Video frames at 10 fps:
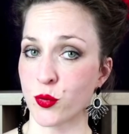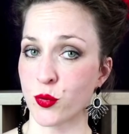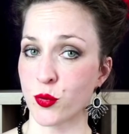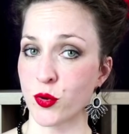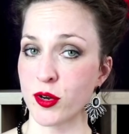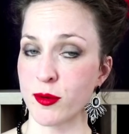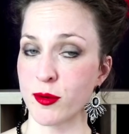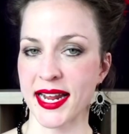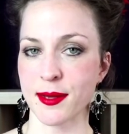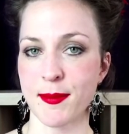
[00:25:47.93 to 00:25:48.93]
Would make them
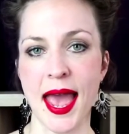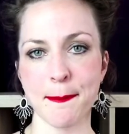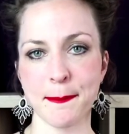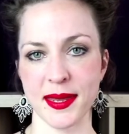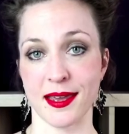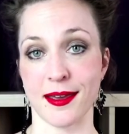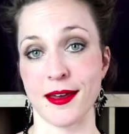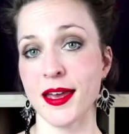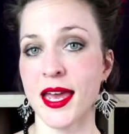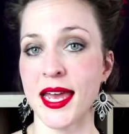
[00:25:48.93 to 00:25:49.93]
happier is
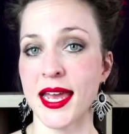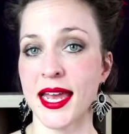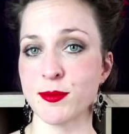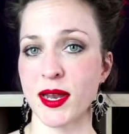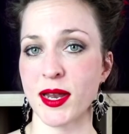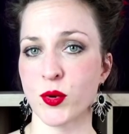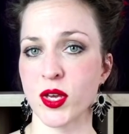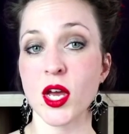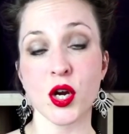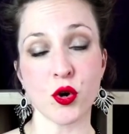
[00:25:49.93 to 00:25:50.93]
met with aggression
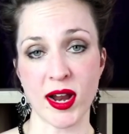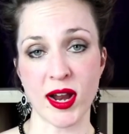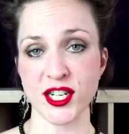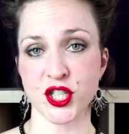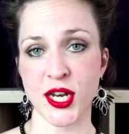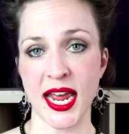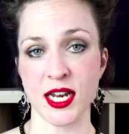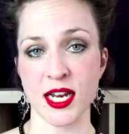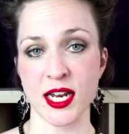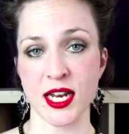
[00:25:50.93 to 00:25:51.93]
and resistance
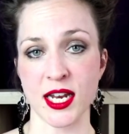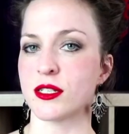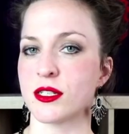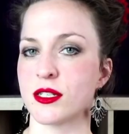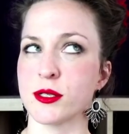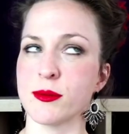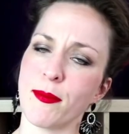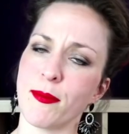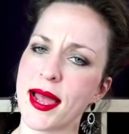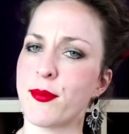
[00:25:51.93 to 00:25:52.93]
by
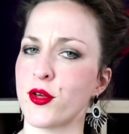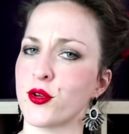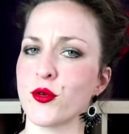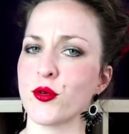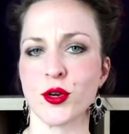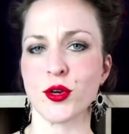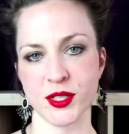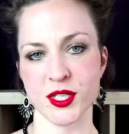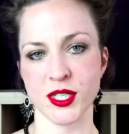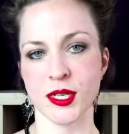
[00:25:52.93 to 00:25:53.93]
both groups.
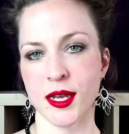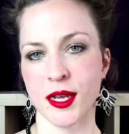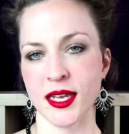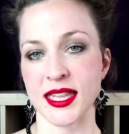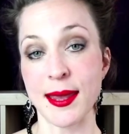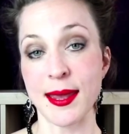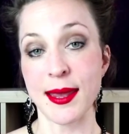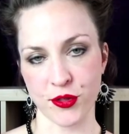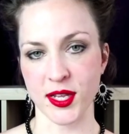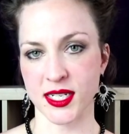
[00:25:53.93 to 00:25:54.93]
They both insist that
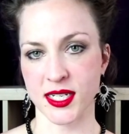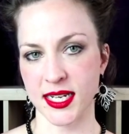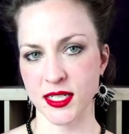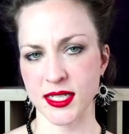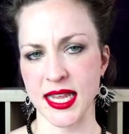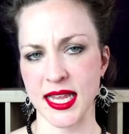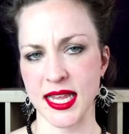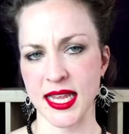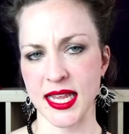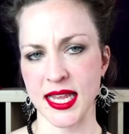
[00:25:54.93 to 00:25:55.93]
only they
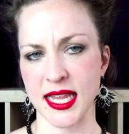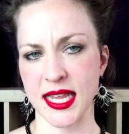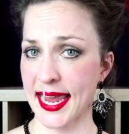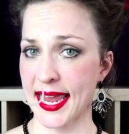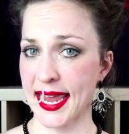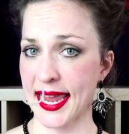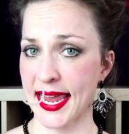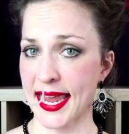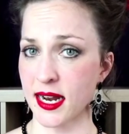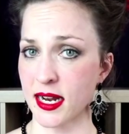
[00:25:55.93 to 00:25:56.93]
can
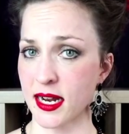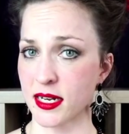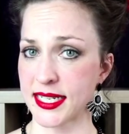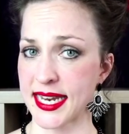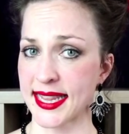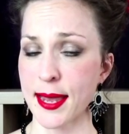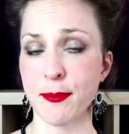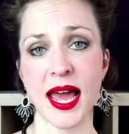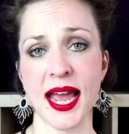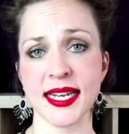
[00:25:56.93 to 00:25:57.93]
understand their plight
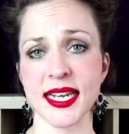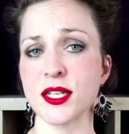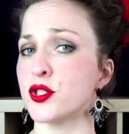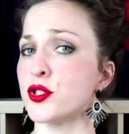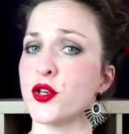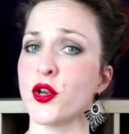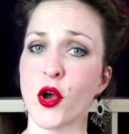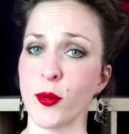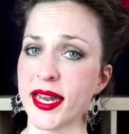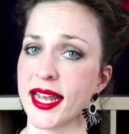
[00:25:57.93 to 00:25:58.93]
and nobody outside
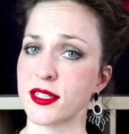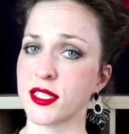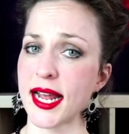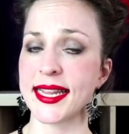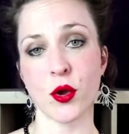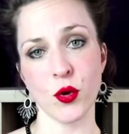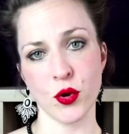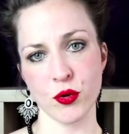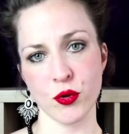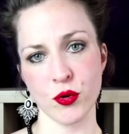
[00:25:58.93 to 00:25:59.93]
their own group is allowed
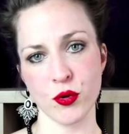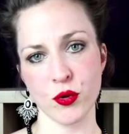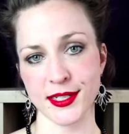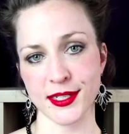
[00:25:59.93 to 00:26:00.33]
to